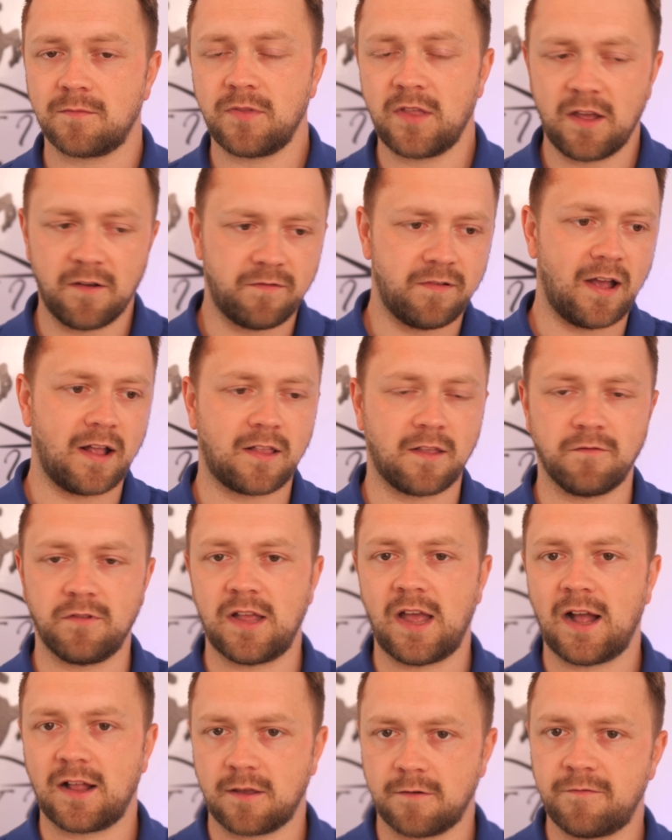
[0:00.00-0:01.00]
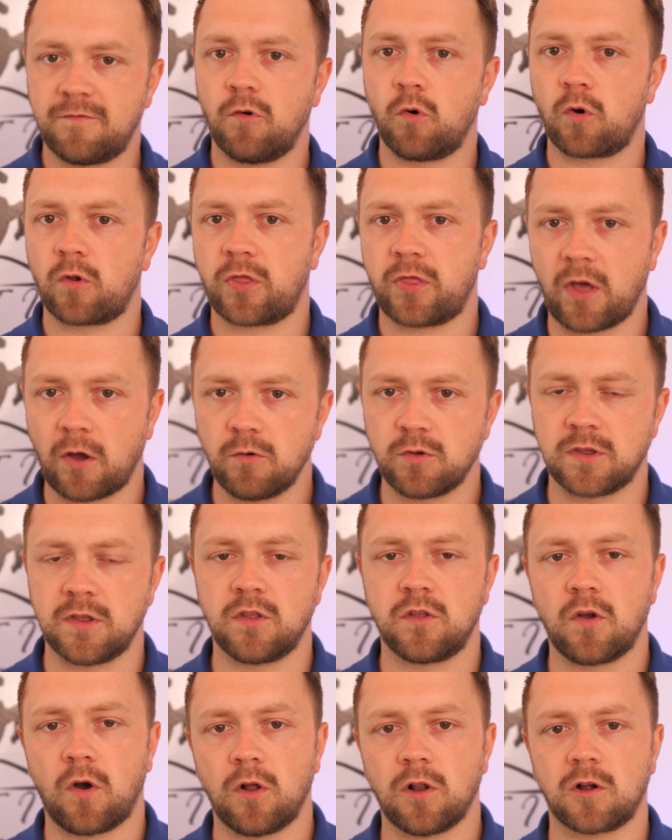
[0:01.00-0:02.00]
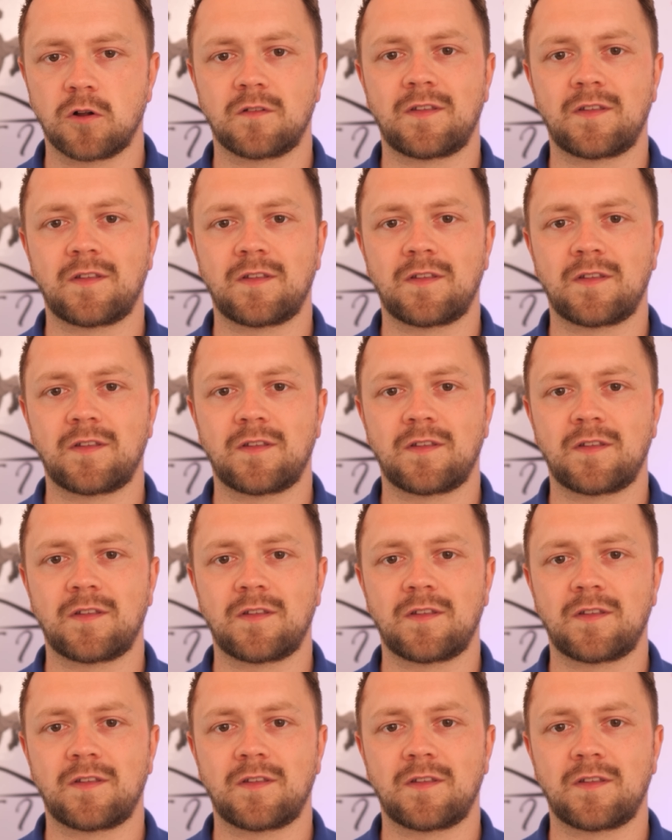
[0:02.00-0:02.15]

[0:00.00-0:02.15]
They effectively had a $4,000